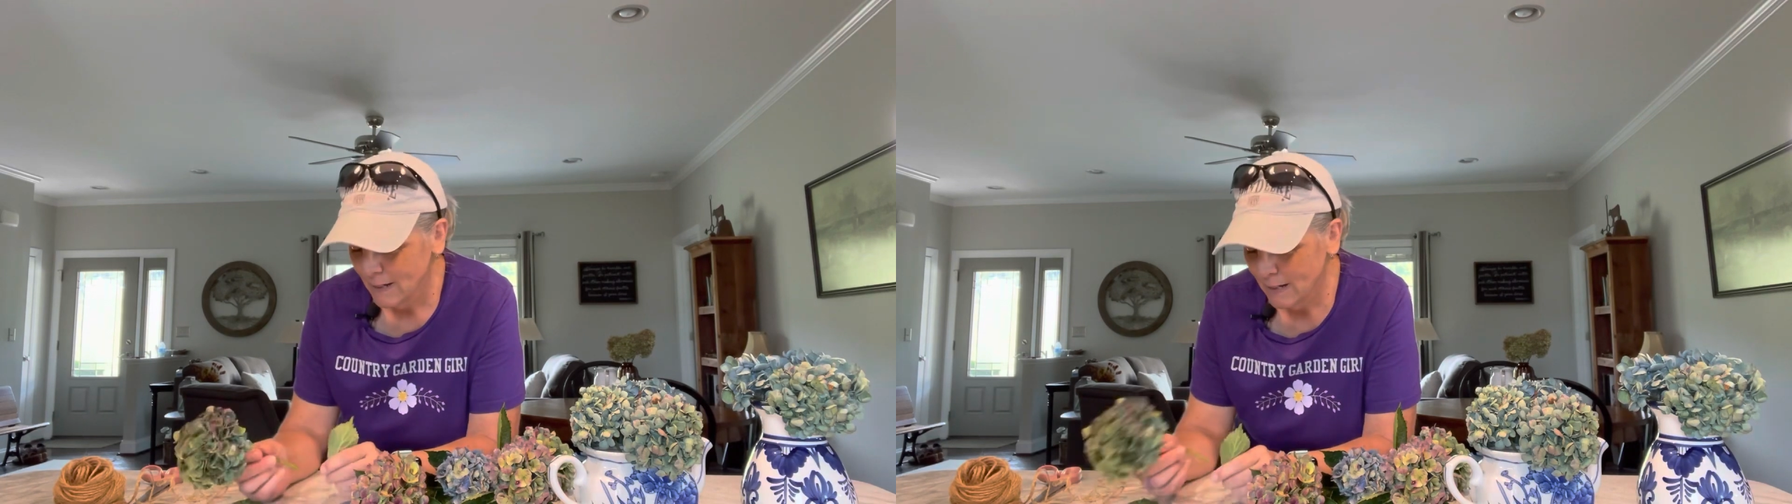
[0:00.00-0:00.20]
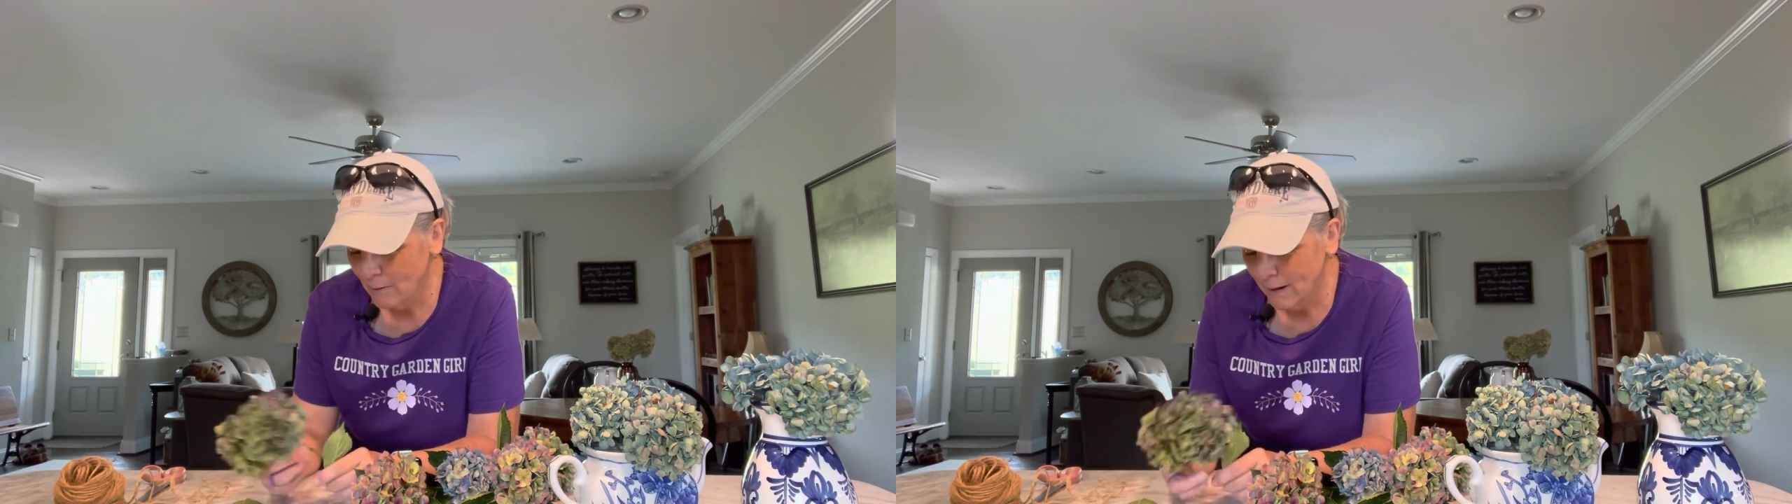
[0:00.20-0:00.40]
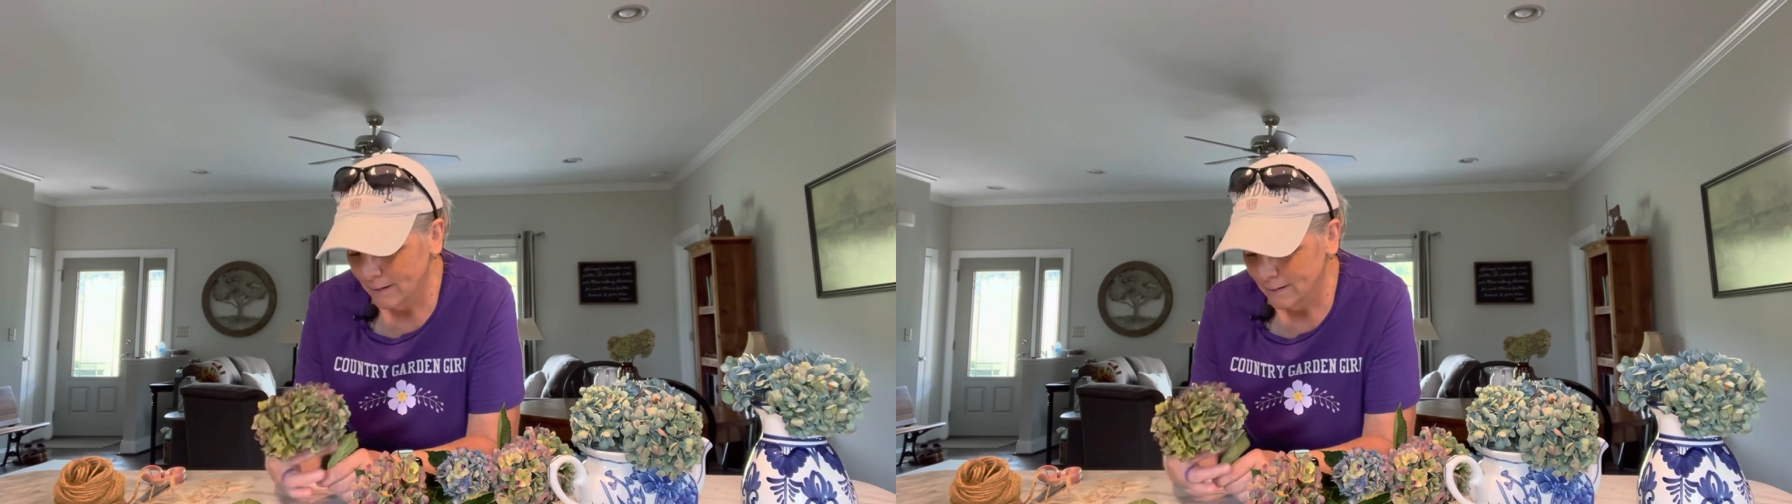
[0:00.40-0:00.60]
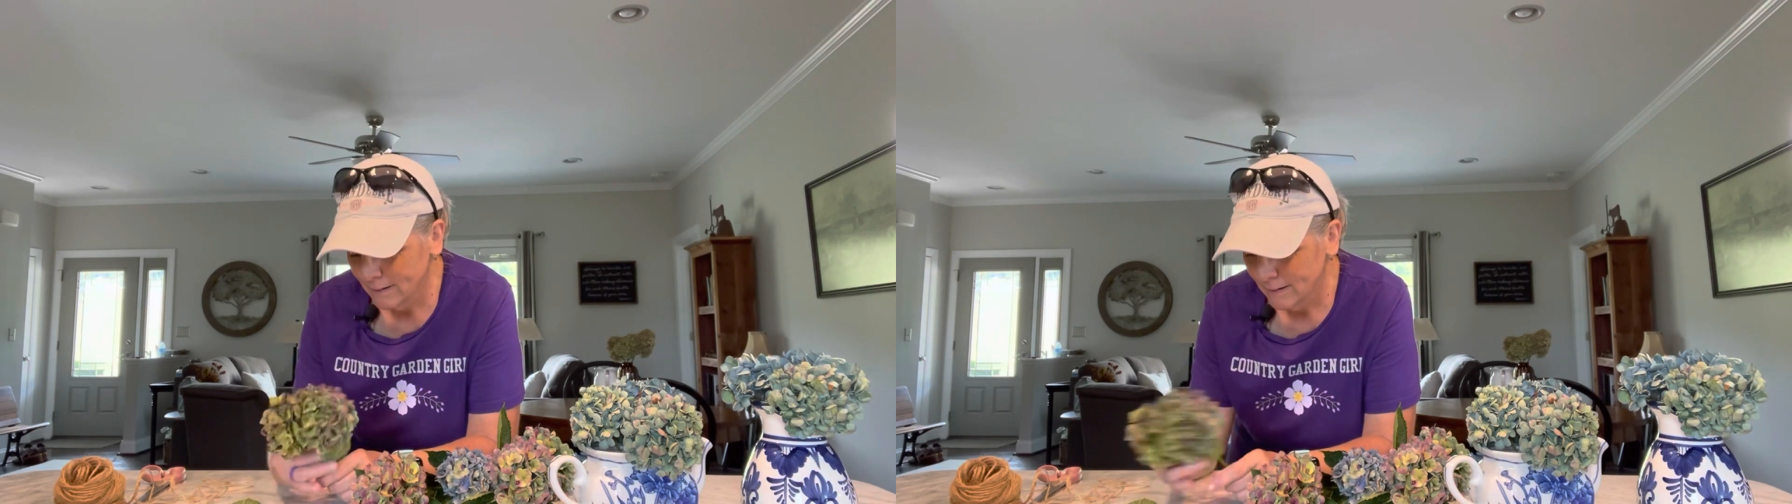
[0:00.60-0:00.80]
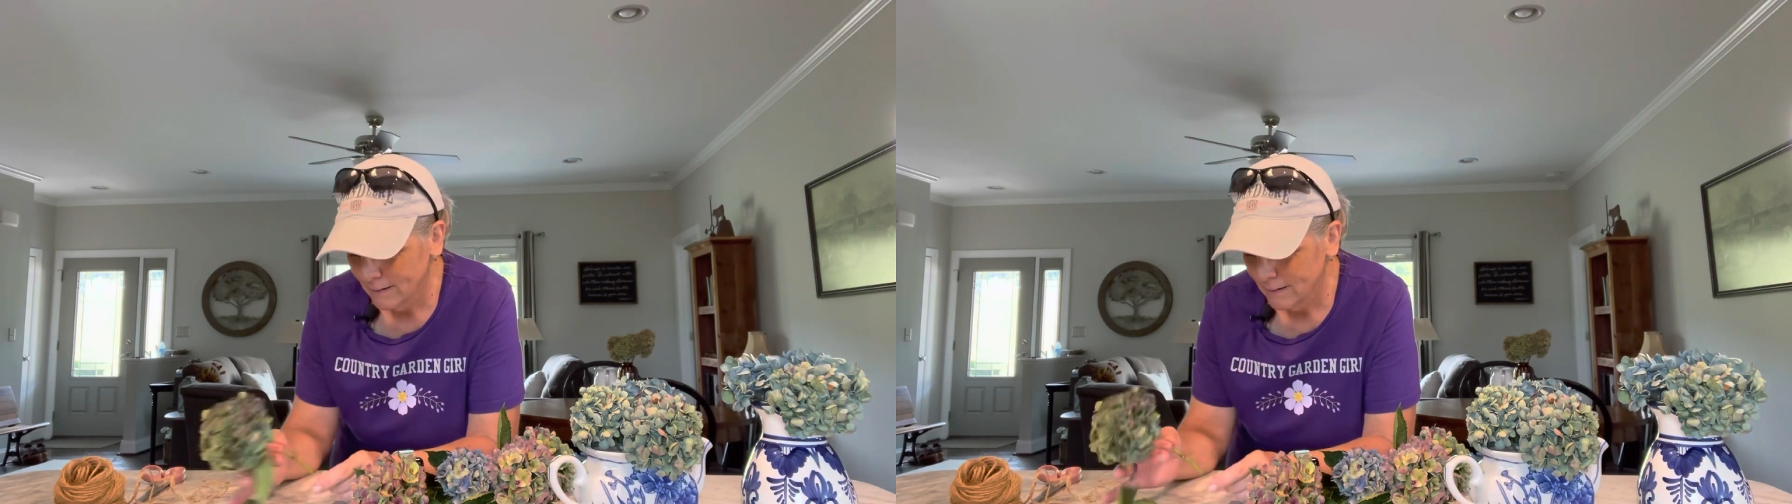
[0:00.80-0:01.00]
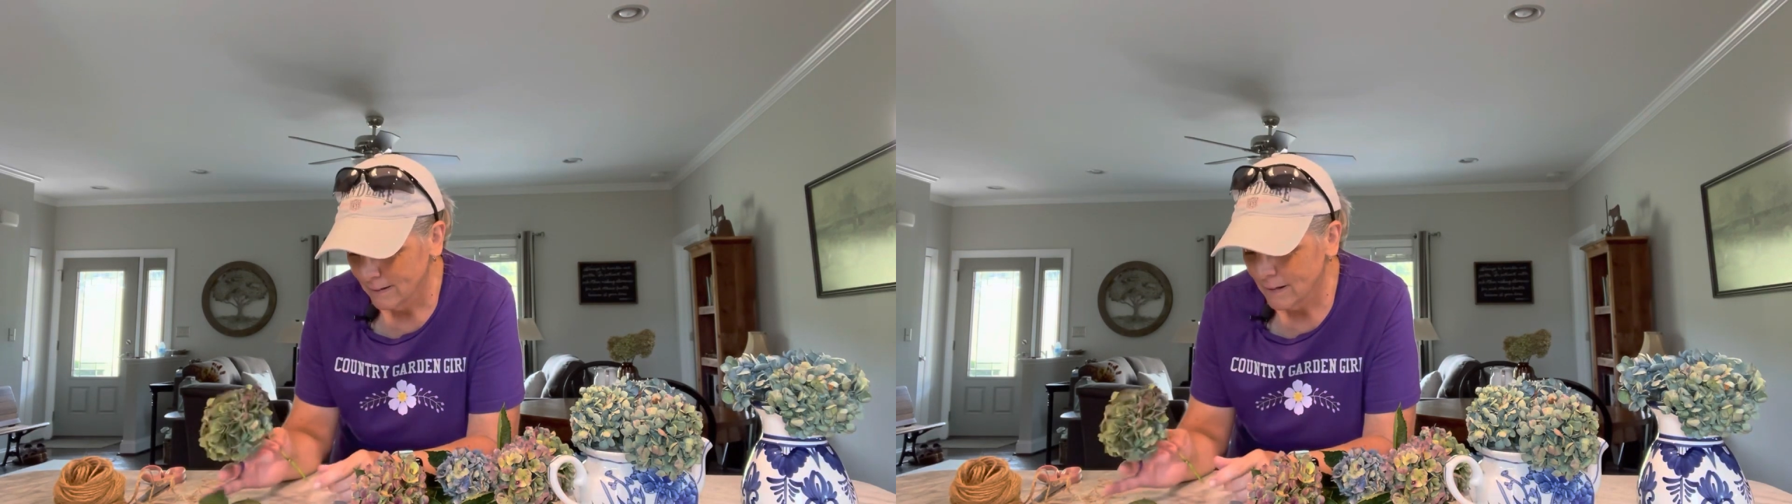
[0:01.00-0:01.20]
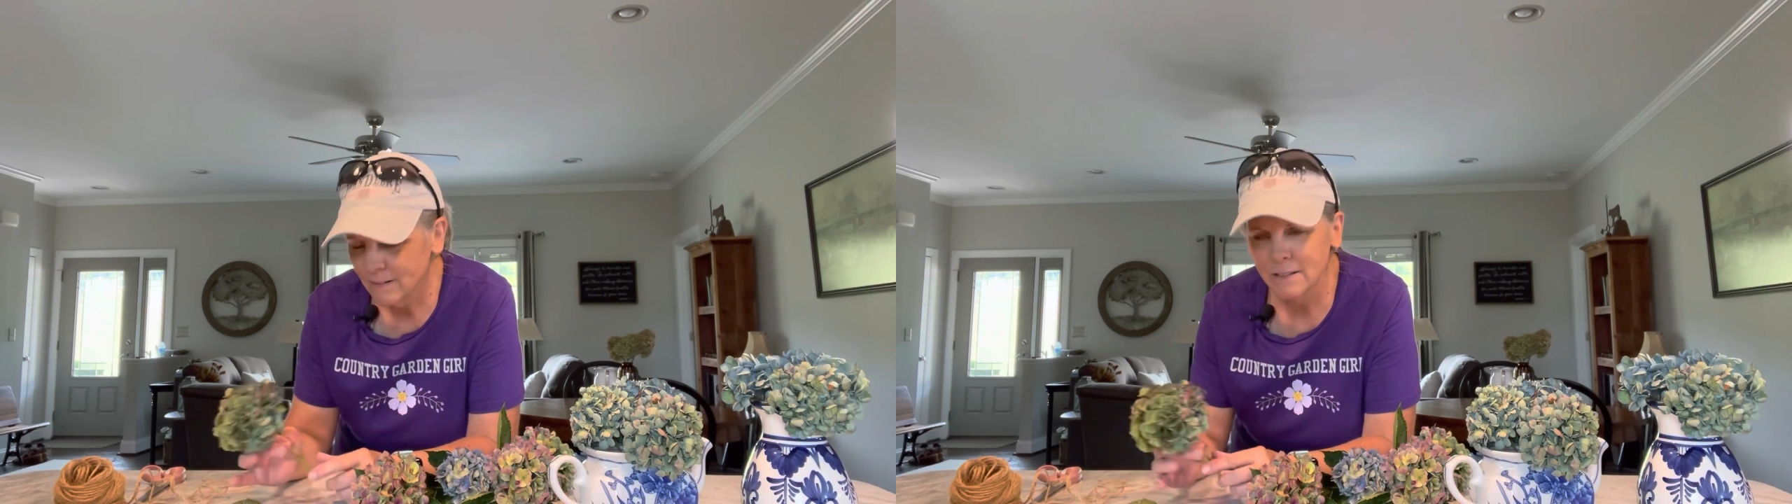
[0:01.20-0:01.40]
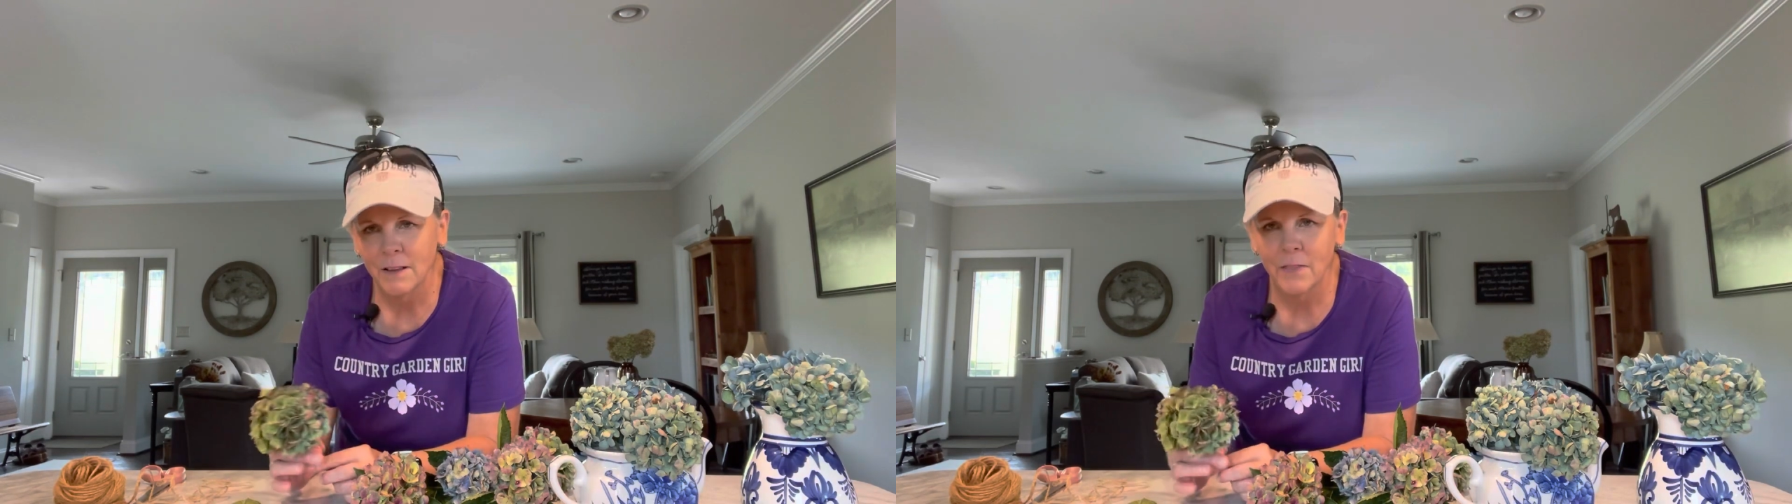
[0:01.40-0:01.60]
Anyway, got to
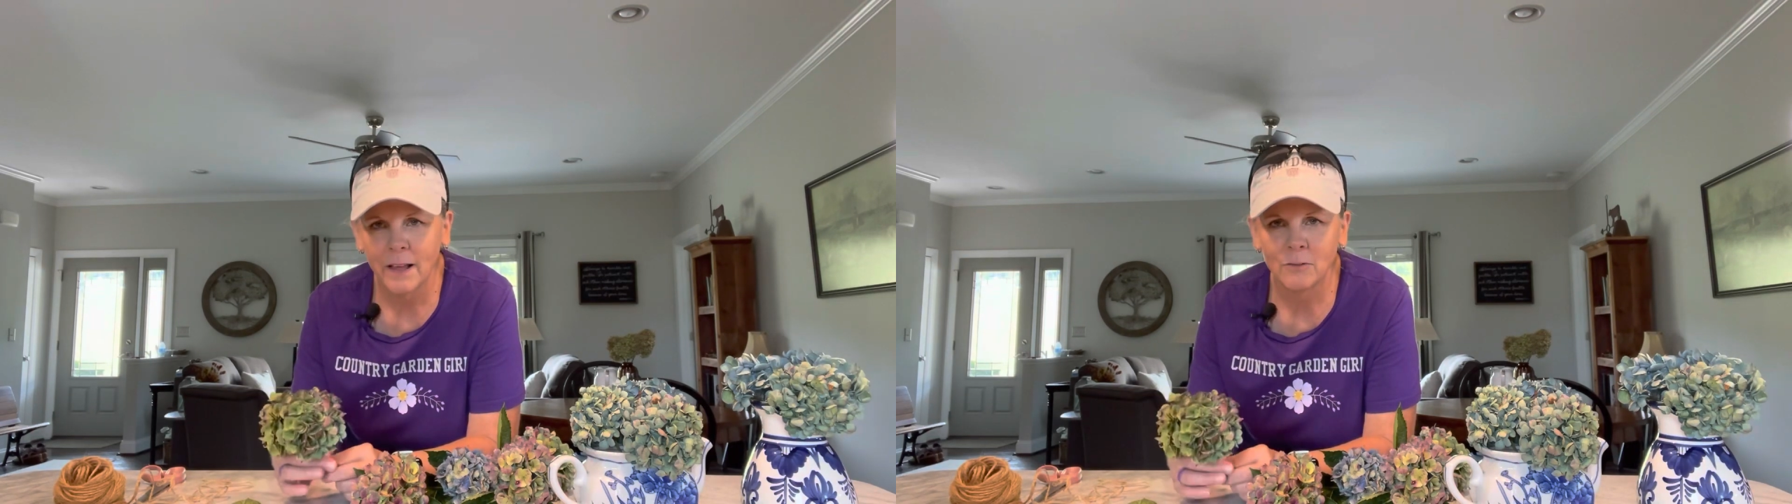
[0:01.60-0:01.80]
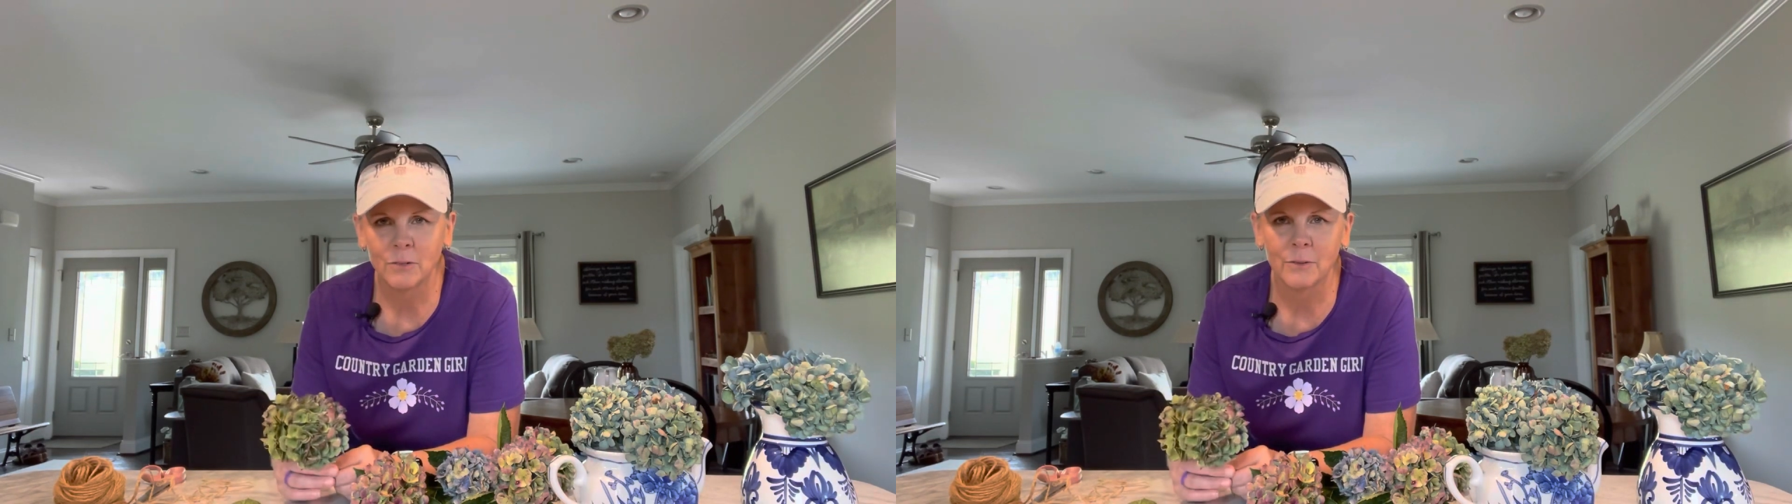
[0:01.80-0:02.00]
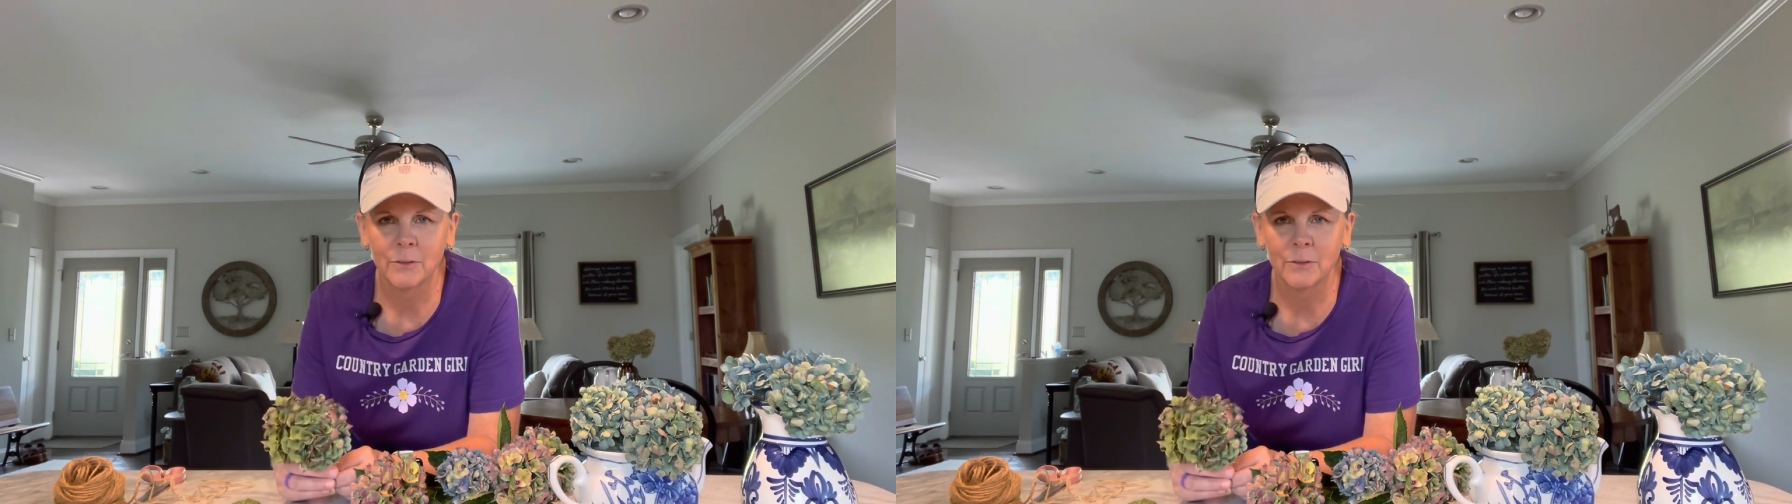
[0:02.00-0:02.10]
stay thankful